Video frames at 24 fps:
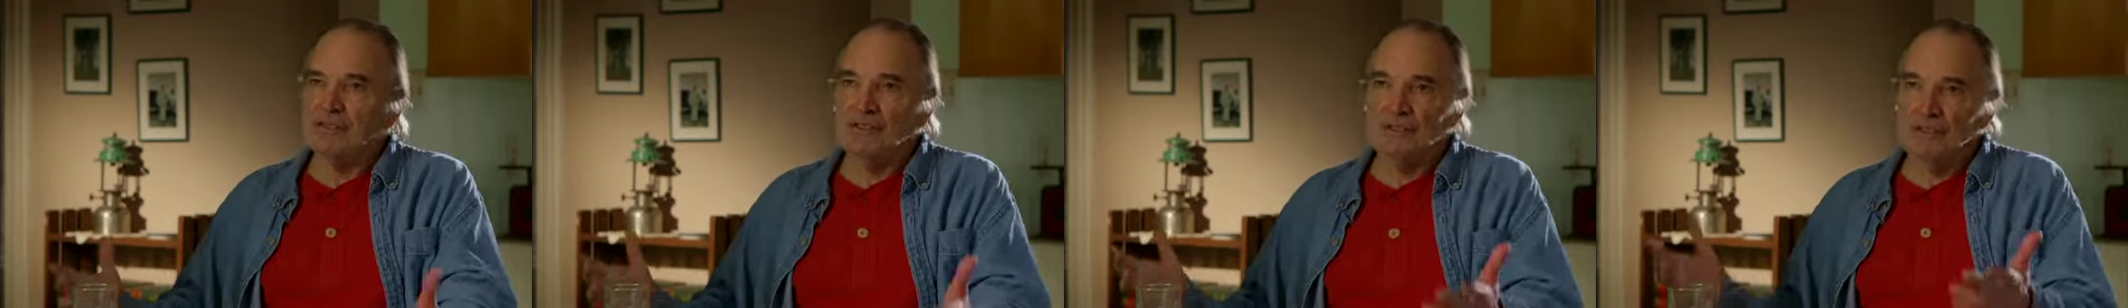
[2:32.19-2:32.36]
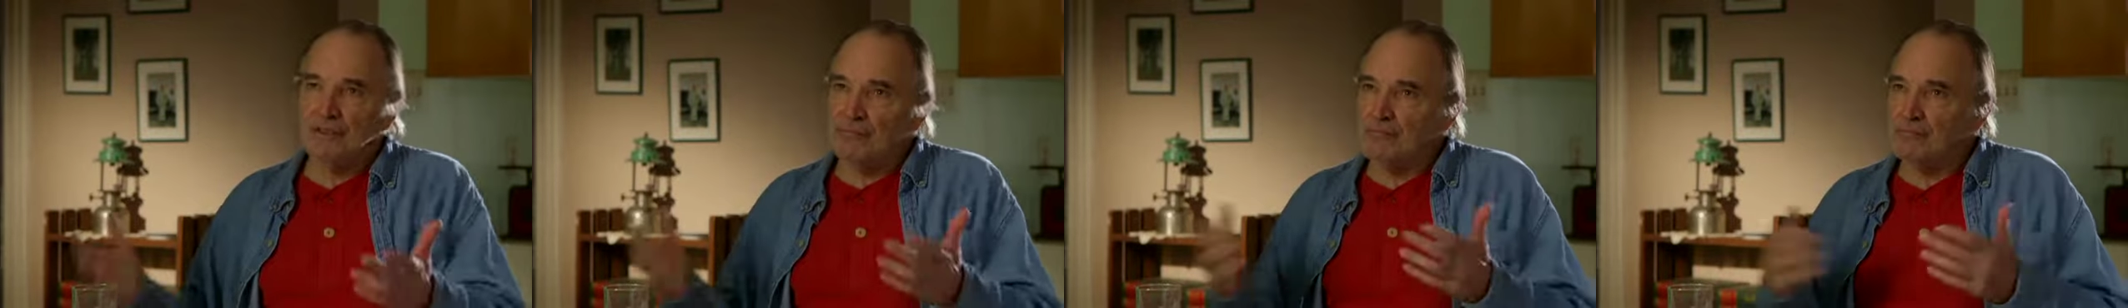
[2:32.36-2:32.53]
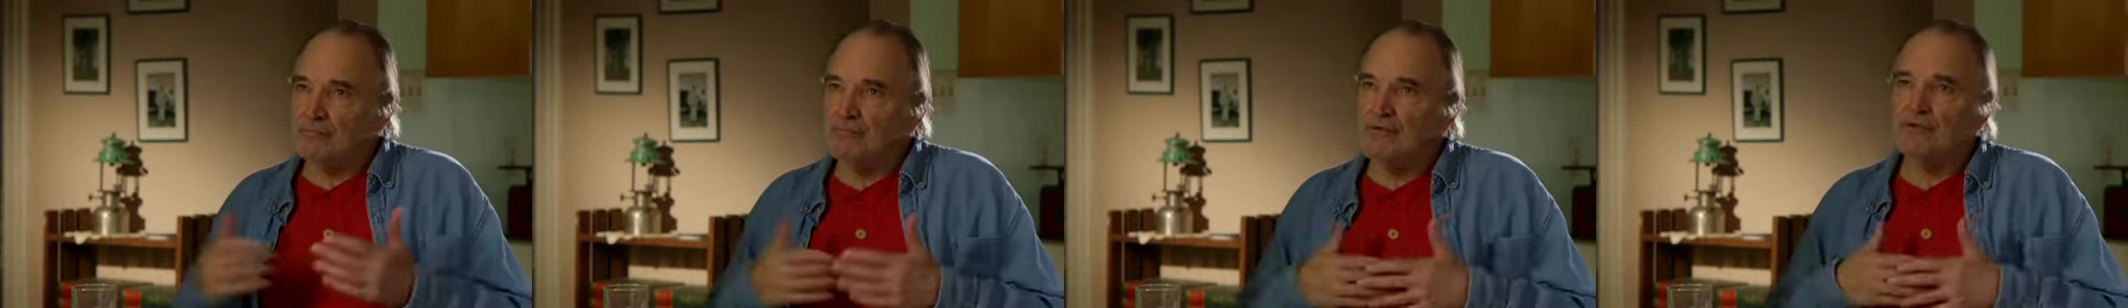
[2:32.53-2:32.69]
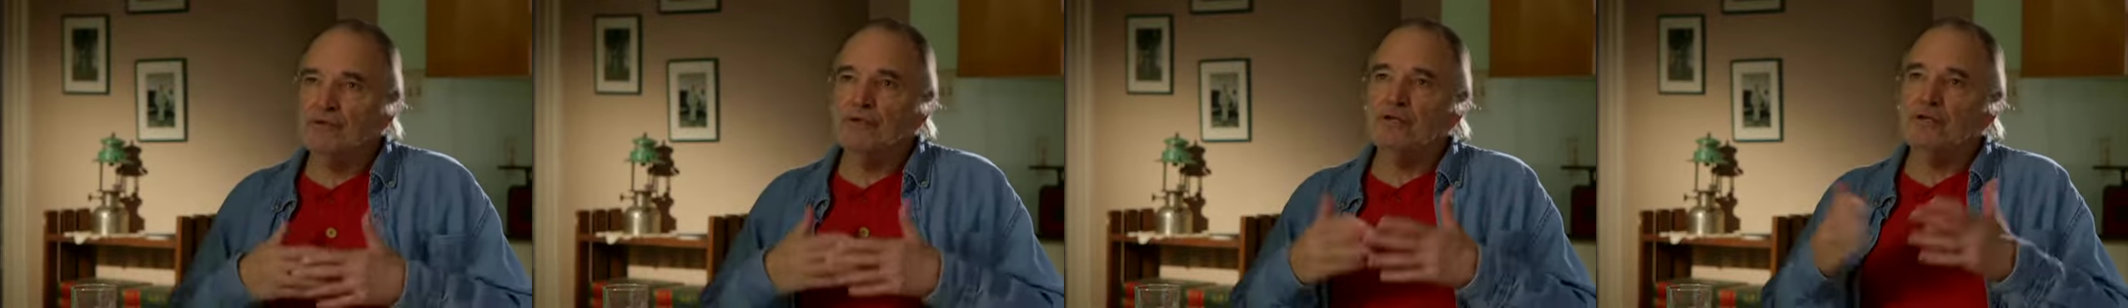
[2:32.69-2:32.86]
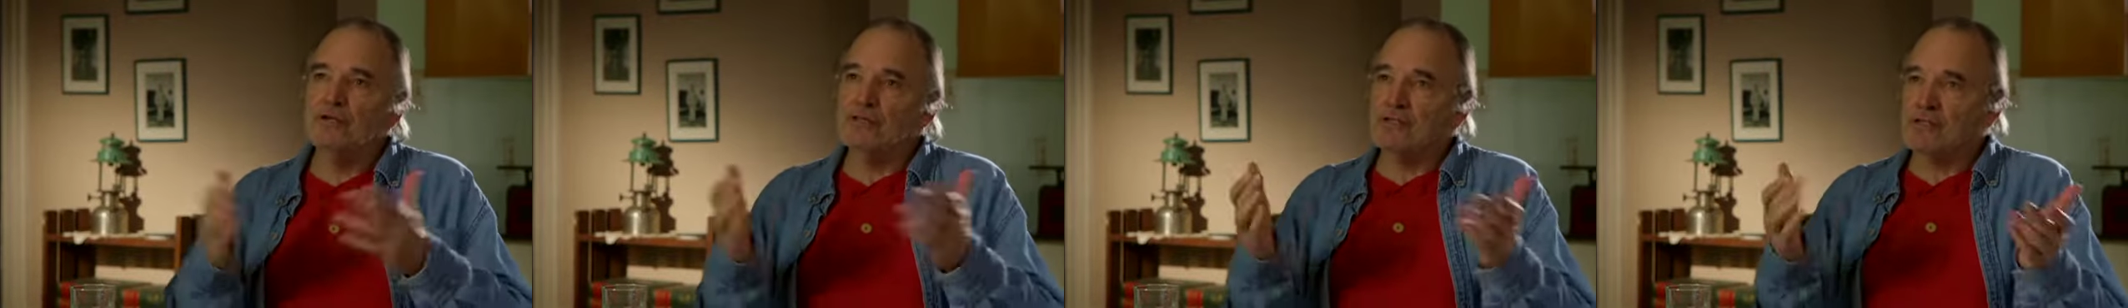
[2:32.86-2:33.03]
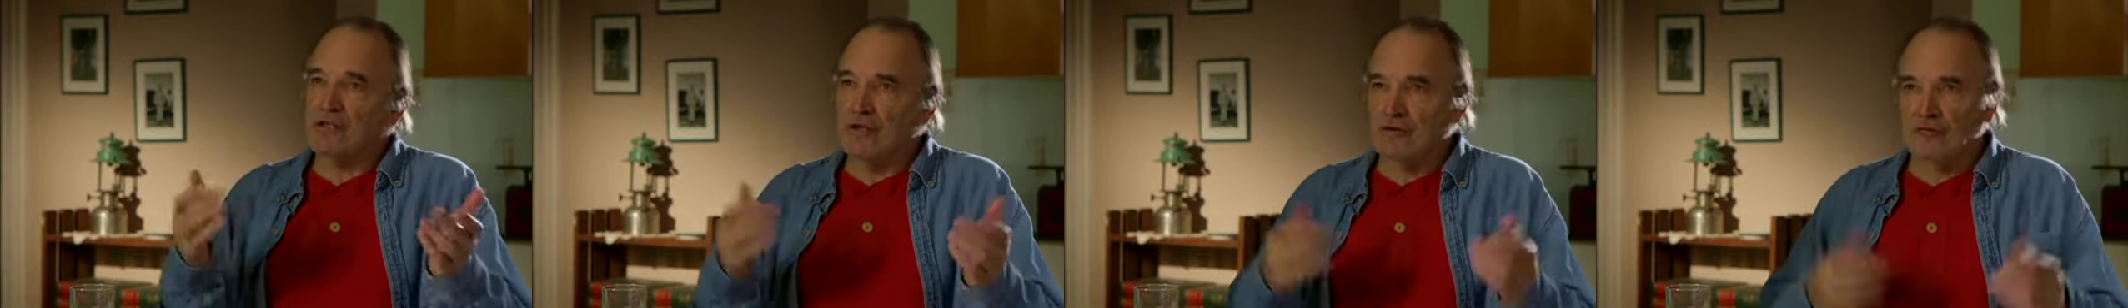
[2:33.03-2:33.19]
you just do
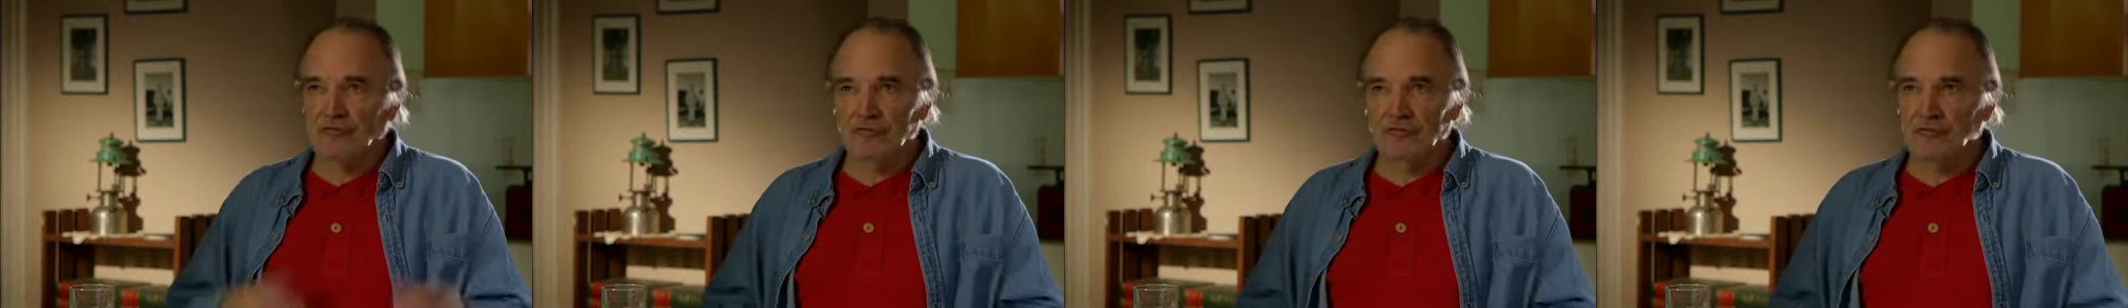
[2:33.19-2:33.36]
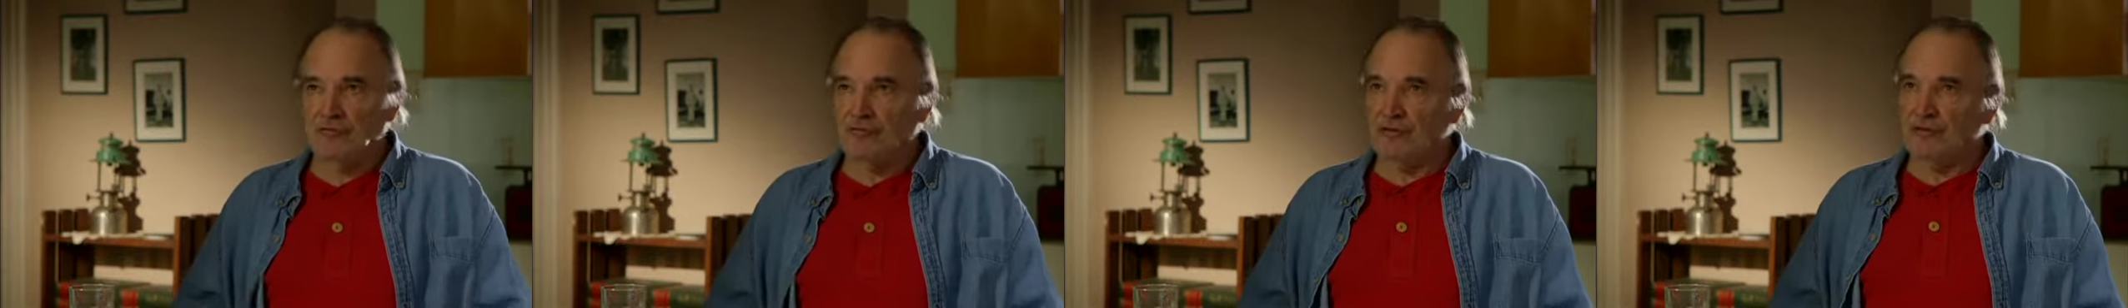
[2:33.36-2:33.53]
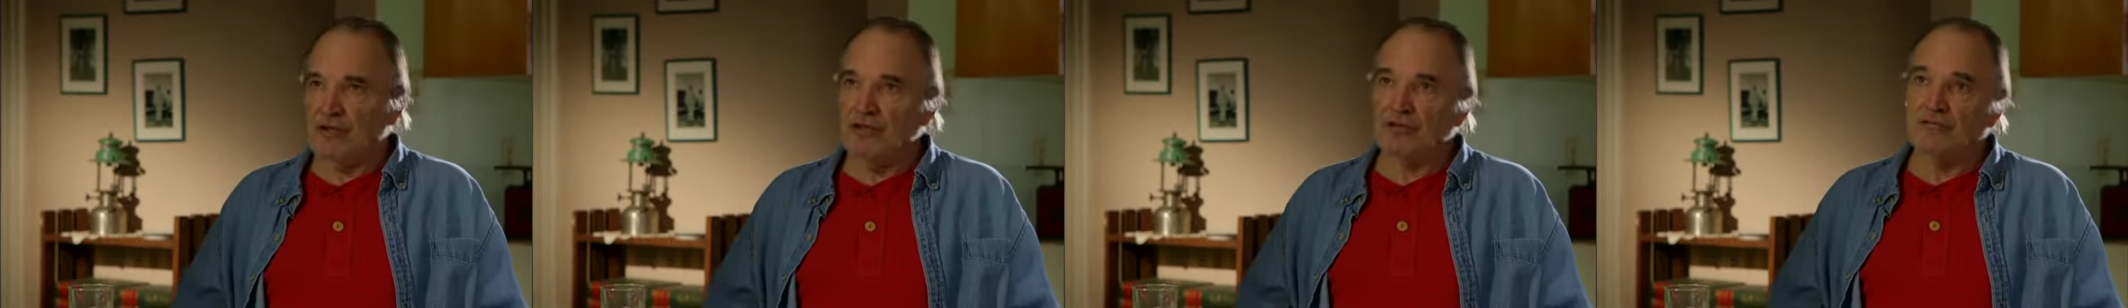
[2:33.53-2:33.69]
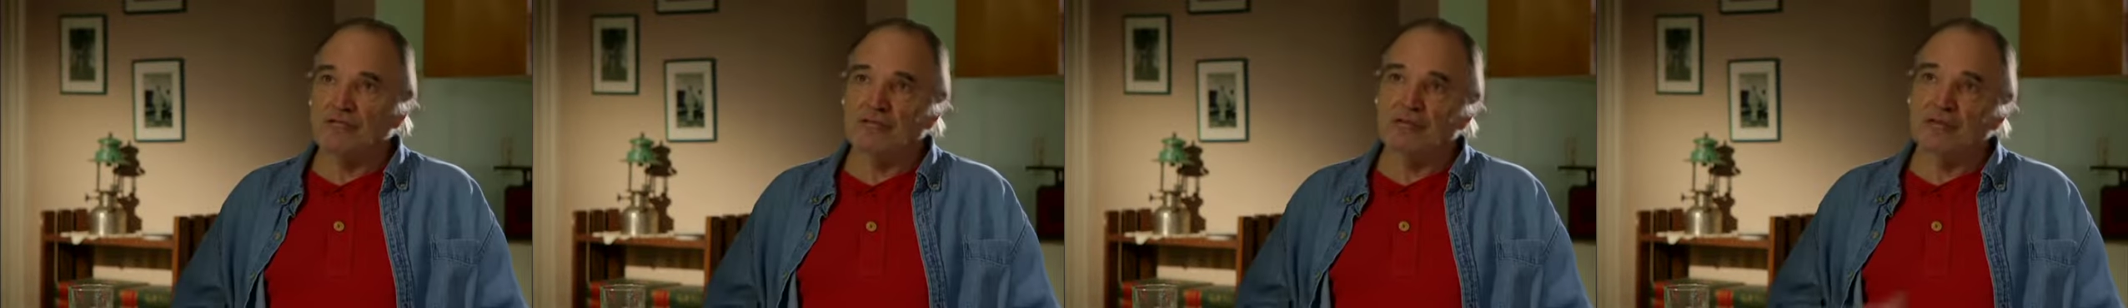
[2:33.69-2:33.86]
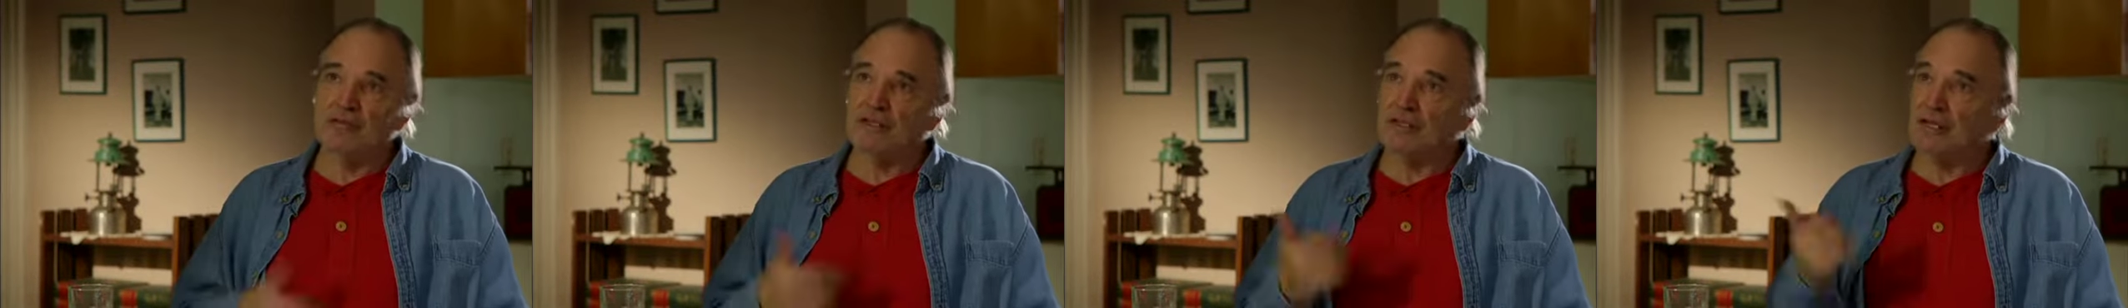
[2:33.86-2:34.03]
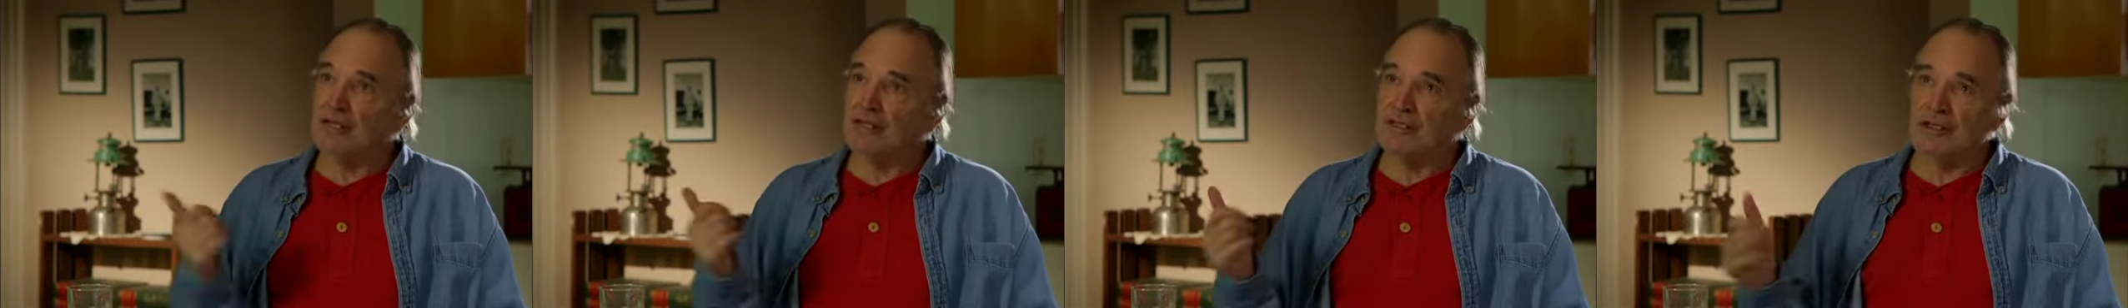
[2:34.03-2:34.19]
yourself a favor
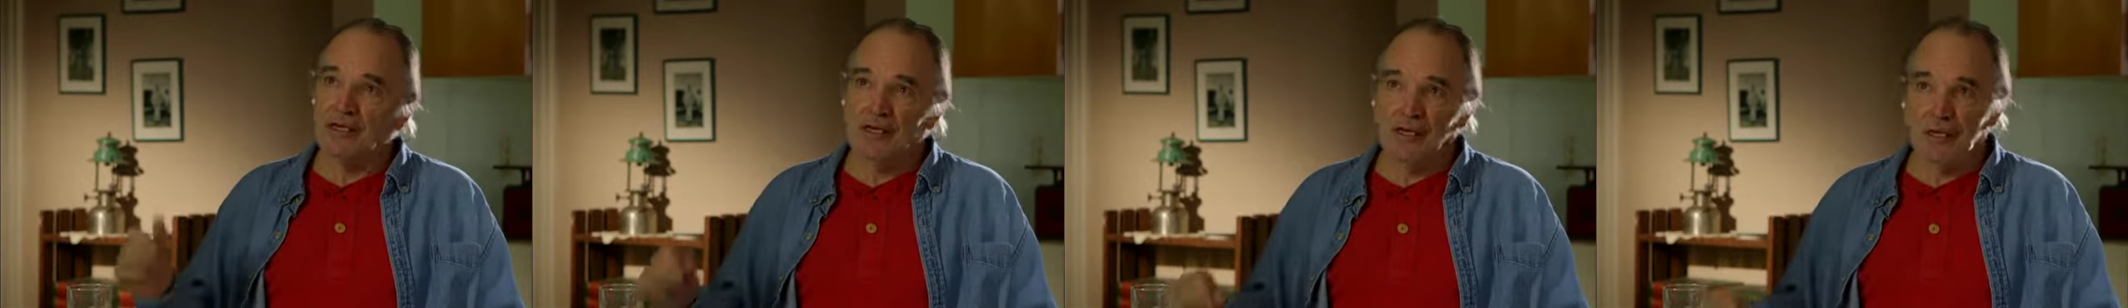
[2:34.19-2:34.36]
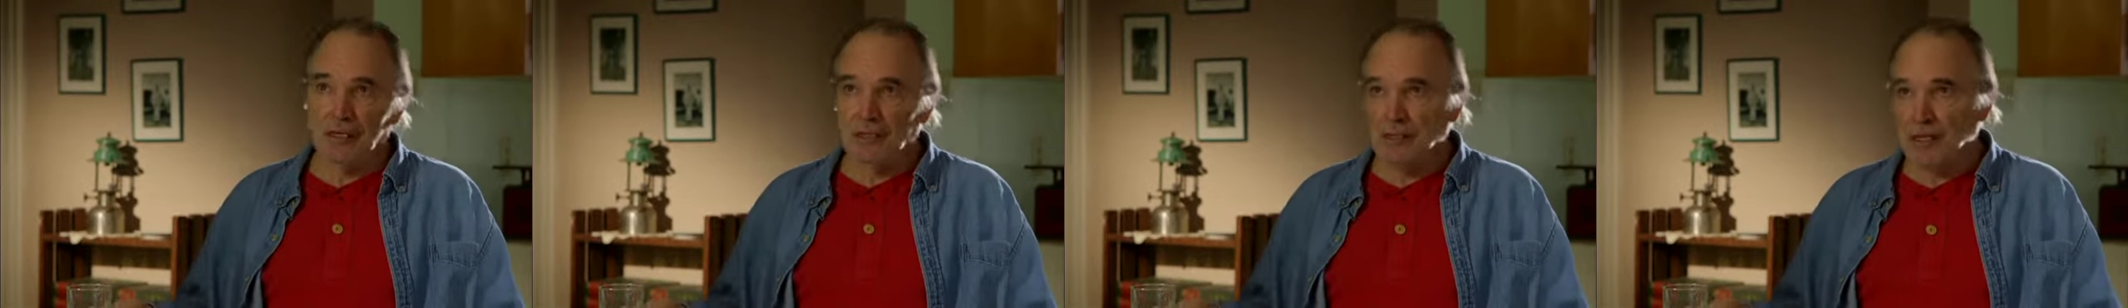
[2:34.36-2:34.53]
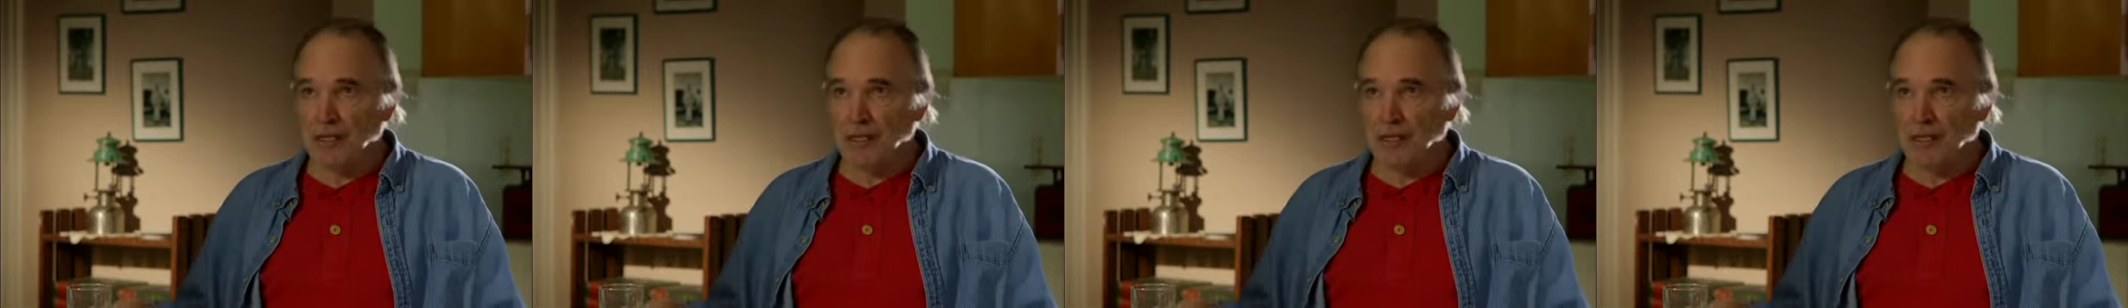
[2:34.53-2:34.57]
and get the hell